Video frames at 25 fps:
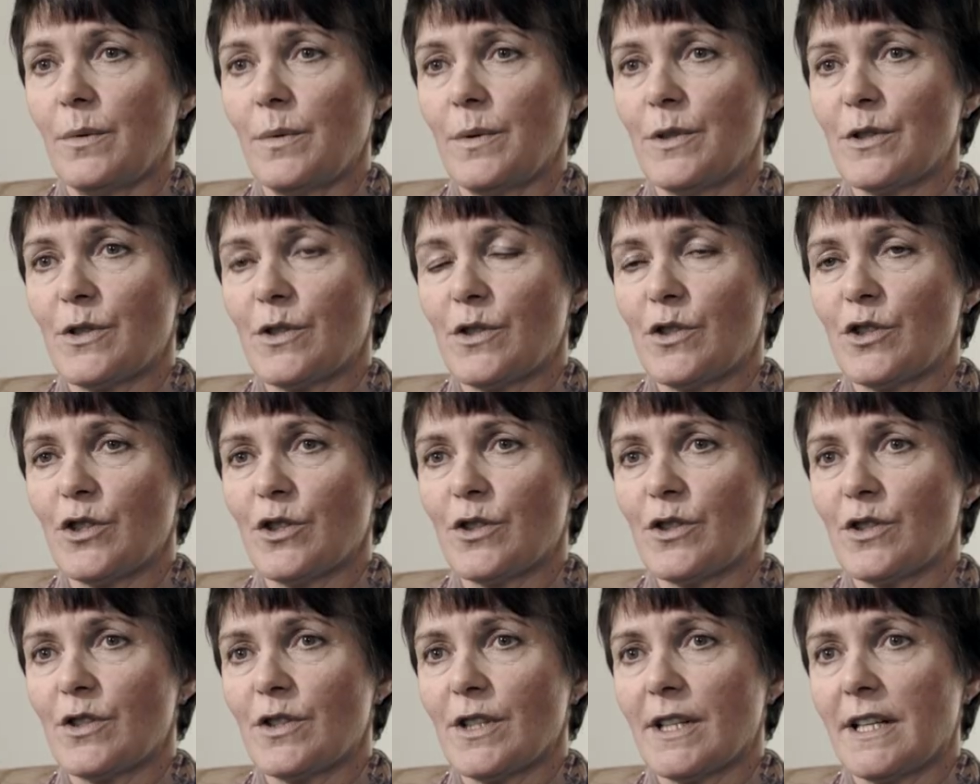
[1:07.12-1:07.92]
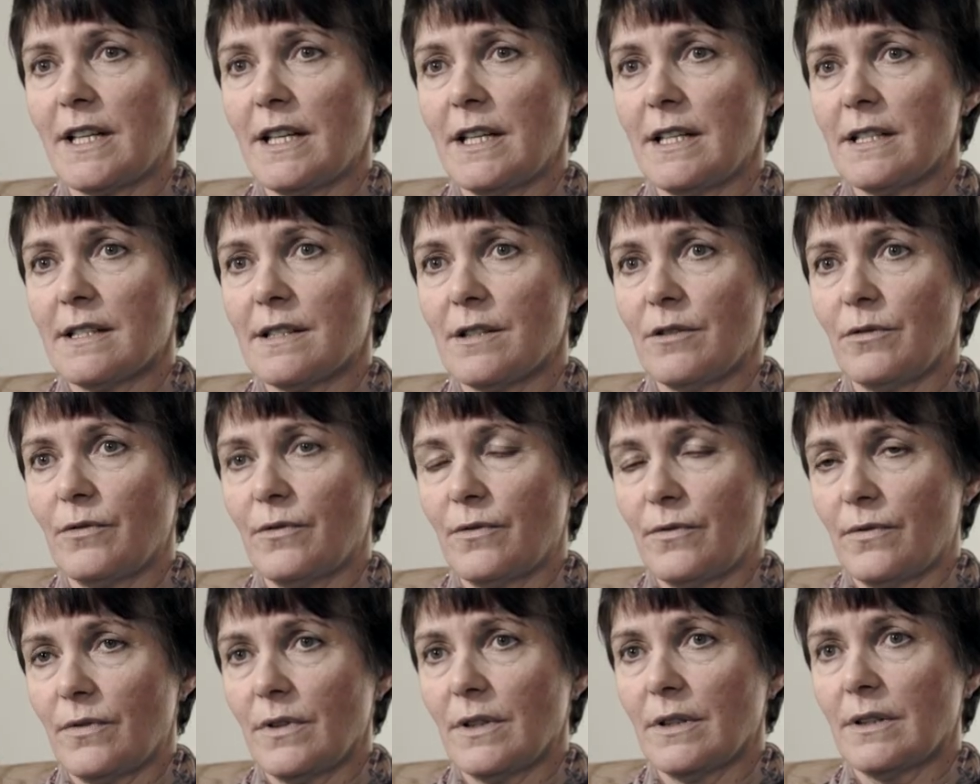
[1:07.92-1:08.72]
it was just a case of
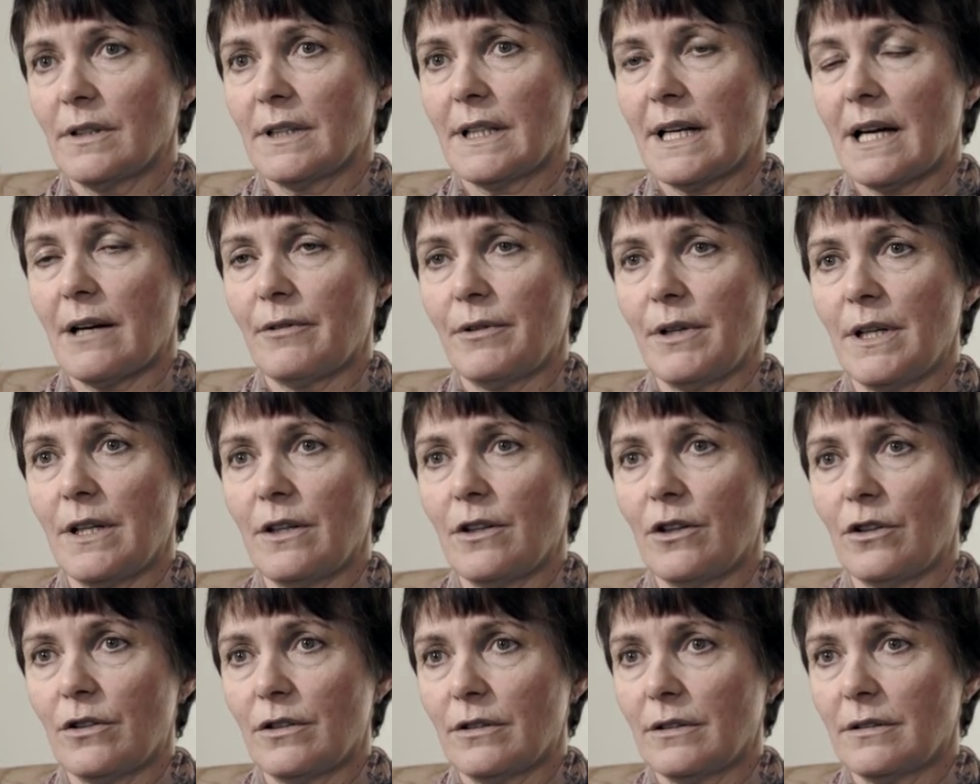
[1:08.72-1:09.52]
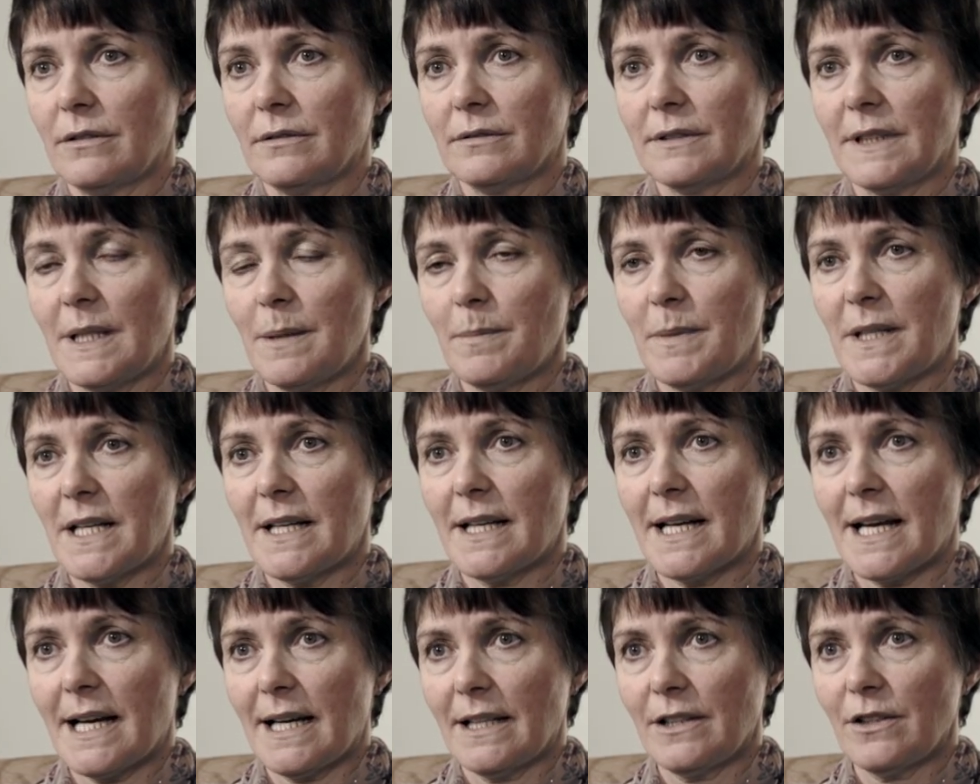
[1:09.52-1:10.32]
carrying on, keeping
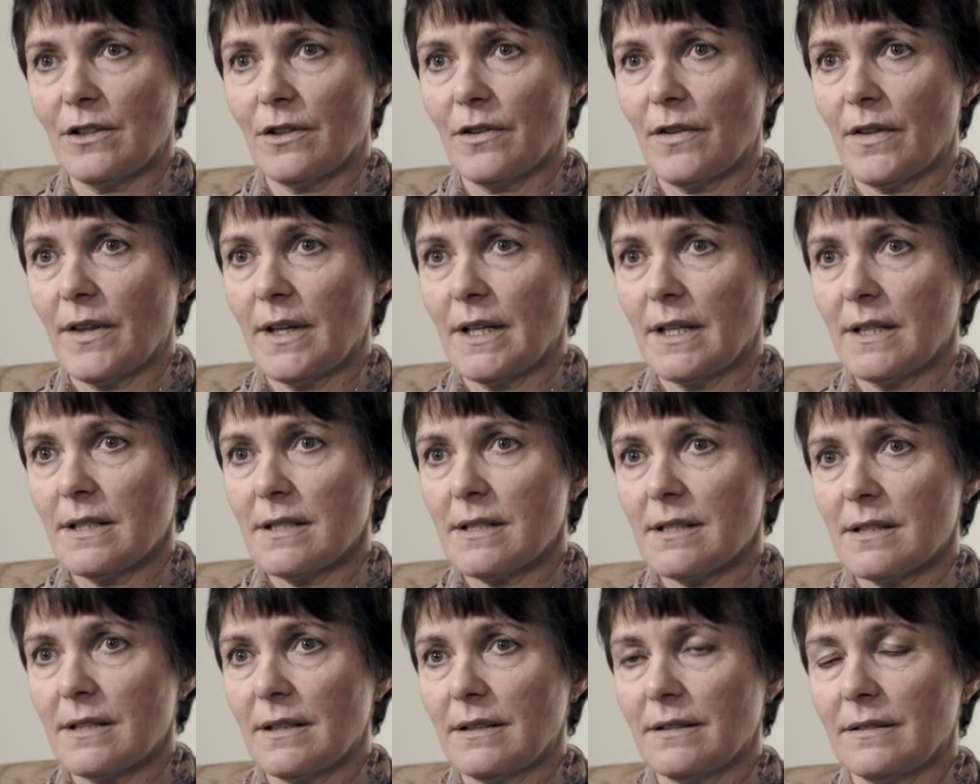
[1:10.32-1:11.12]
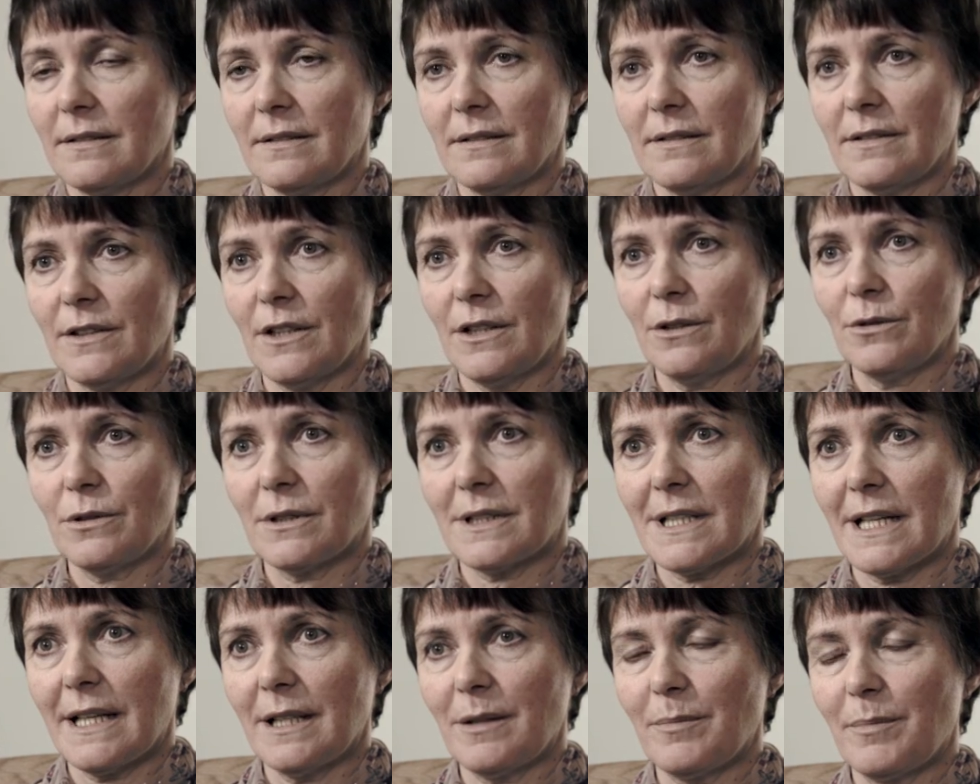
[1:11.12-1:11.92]
an eye on things. They
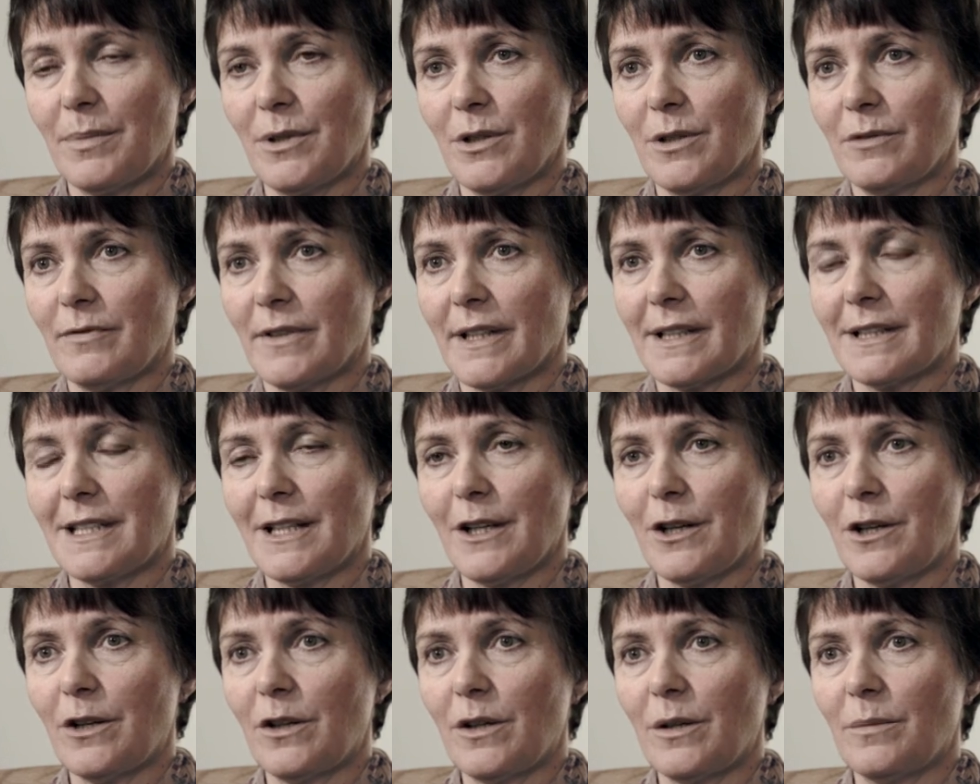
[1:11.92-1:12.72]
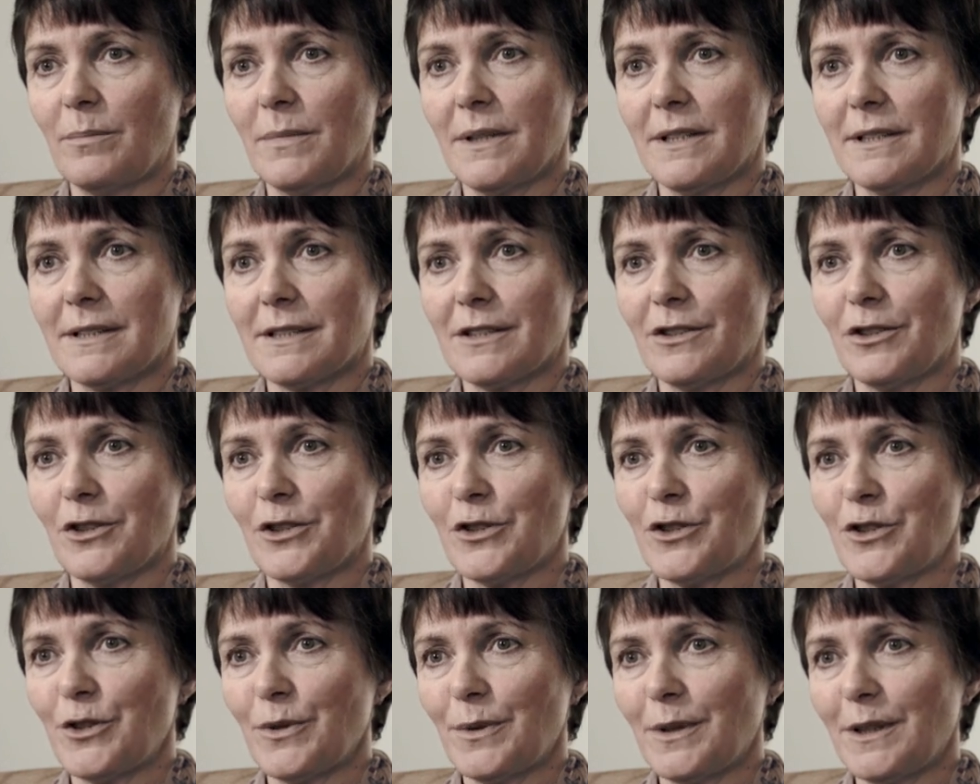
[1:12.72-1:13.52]
looked like perfectly harmless
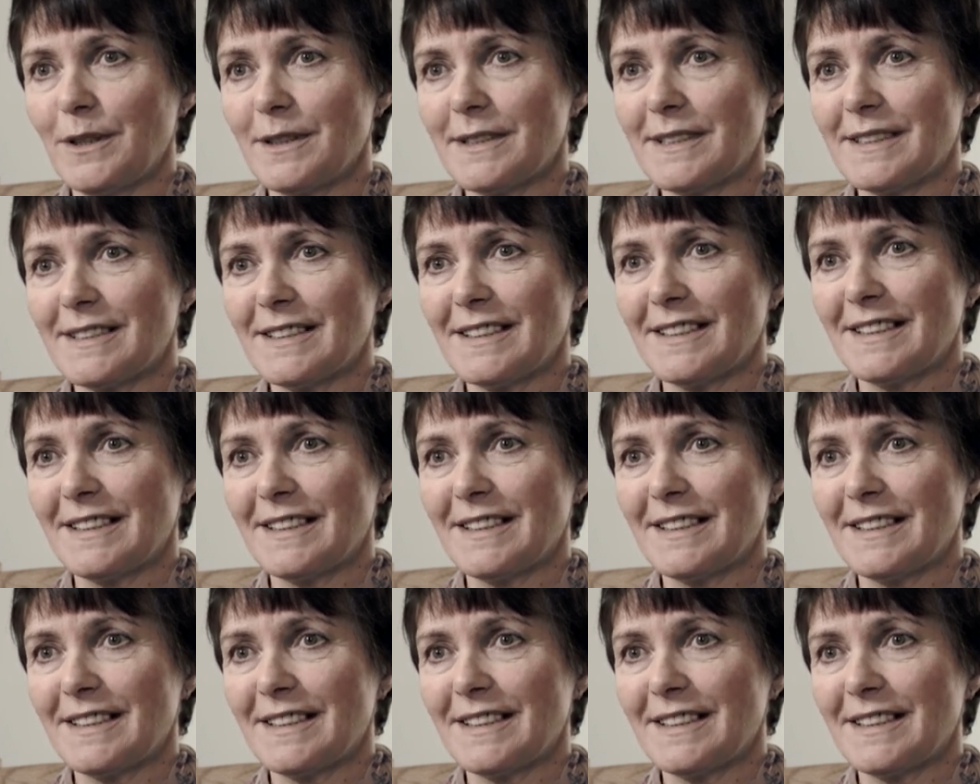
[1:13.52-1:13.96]
nodules.